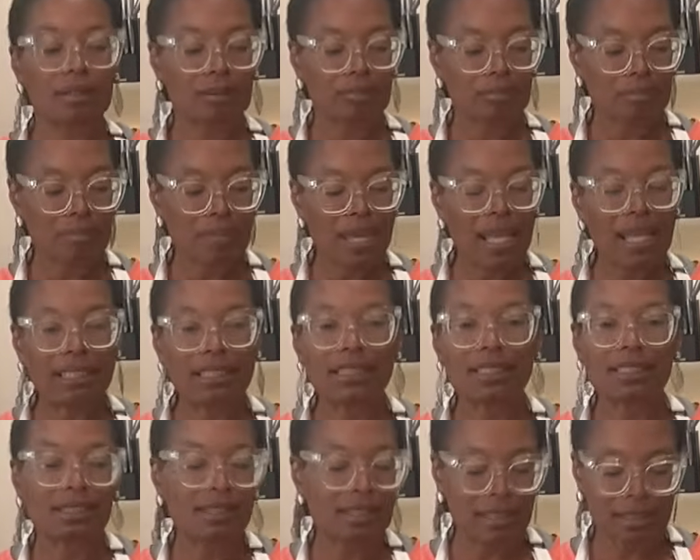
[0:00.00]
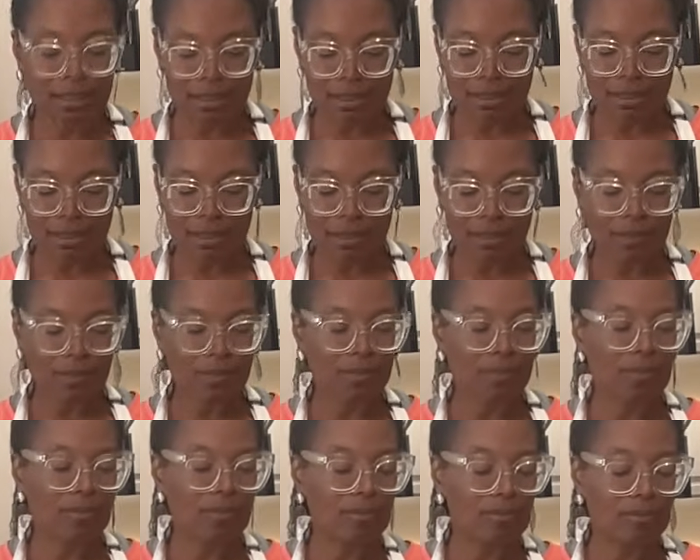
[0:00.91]
make decisions
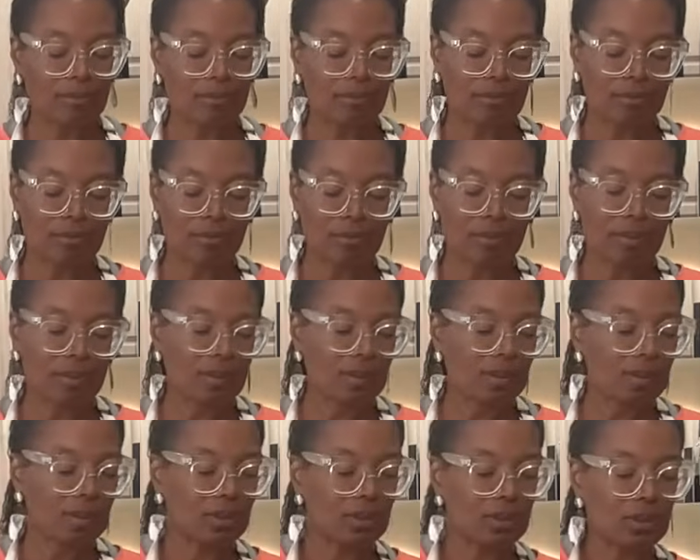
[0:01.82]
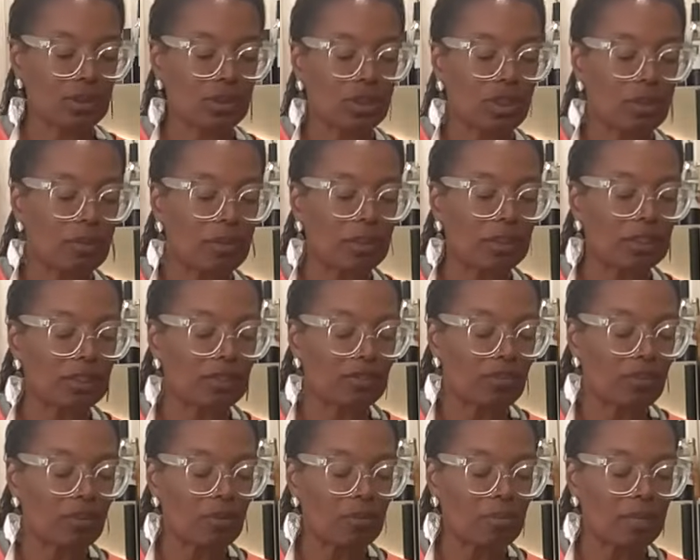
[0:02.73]
so much
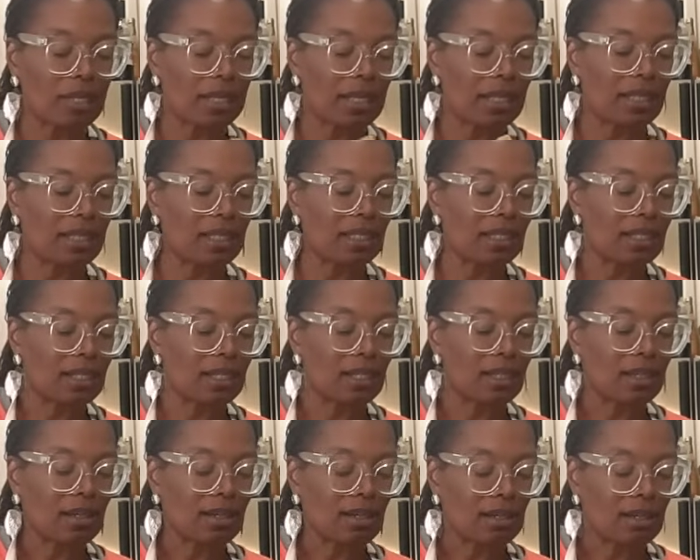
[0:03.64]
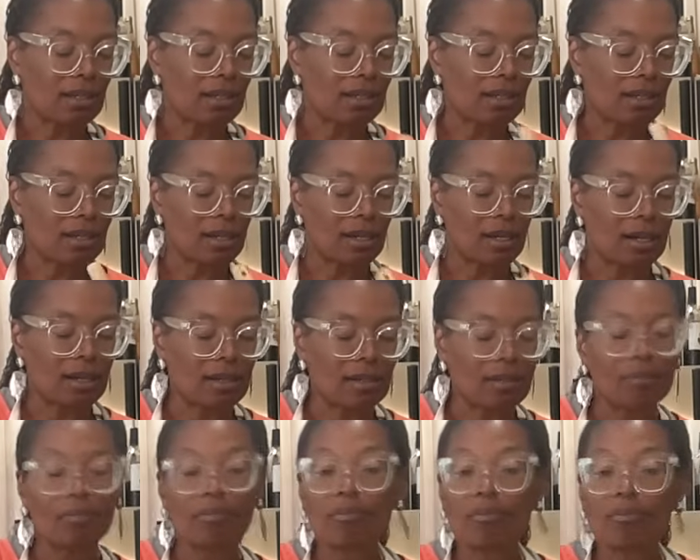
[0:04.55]
for me
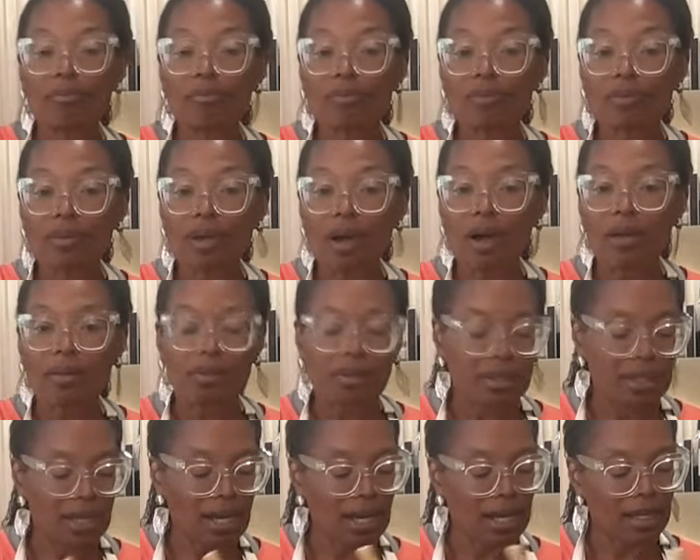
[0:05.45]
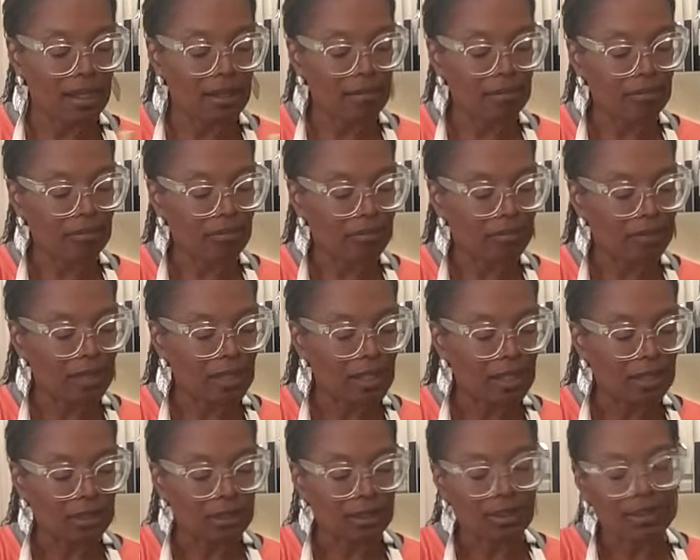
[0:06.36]
all the time.
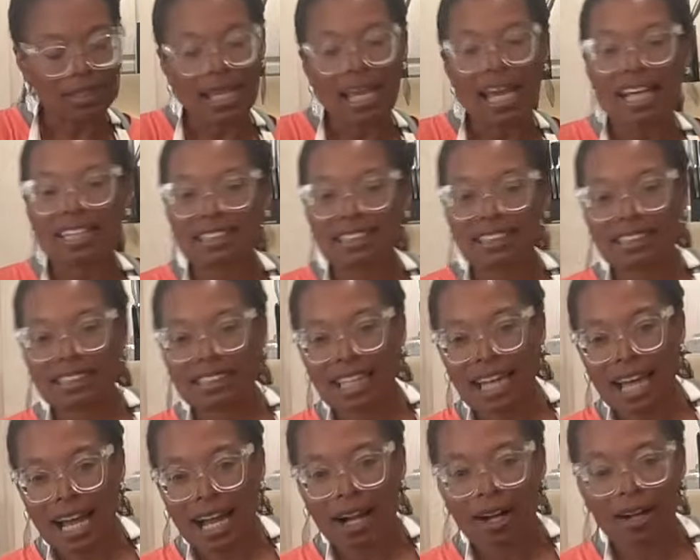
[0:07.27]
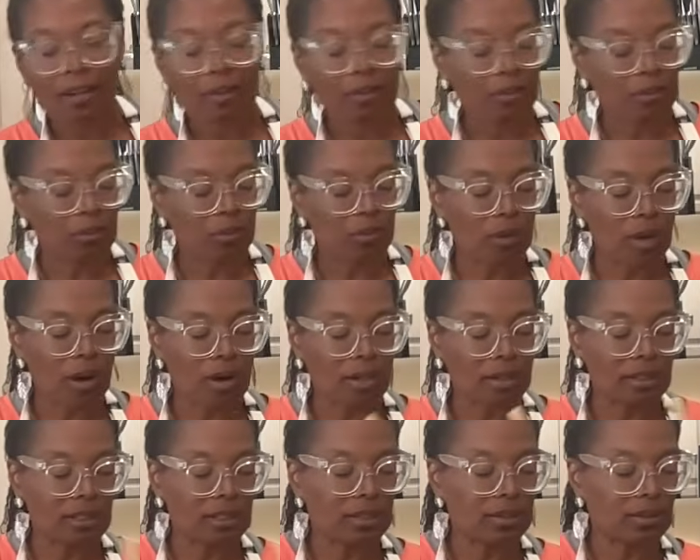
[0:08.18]
So yeah, as a child,
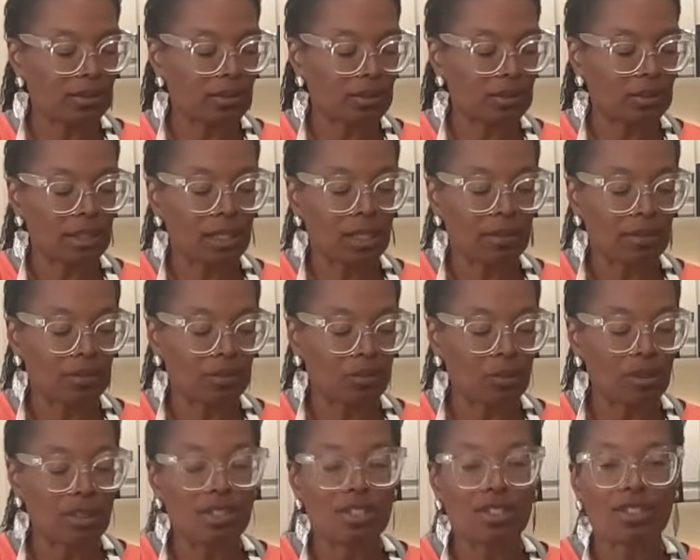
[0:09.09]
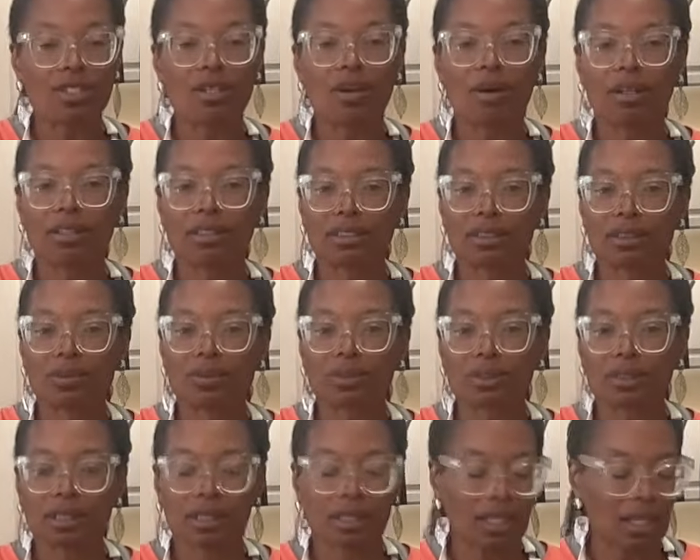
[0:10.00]
our children, and we should show our
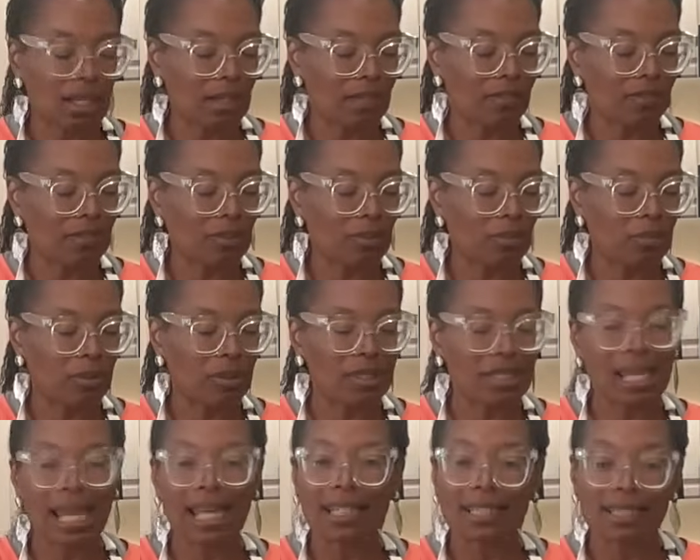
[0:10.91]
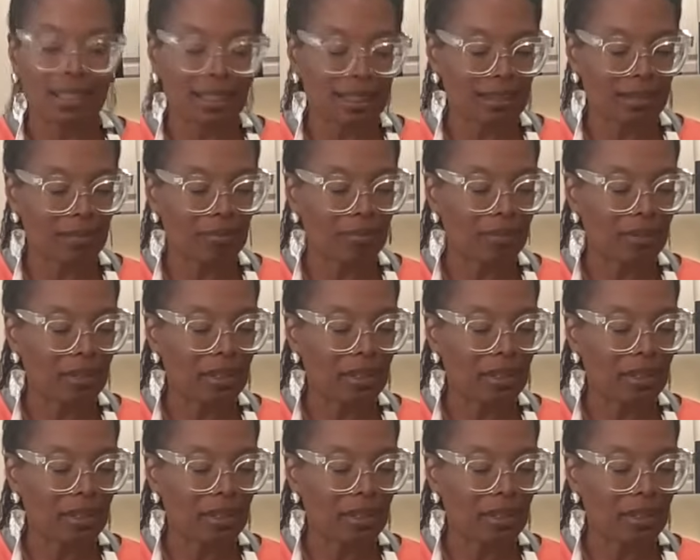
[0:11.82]
children the love to protect them,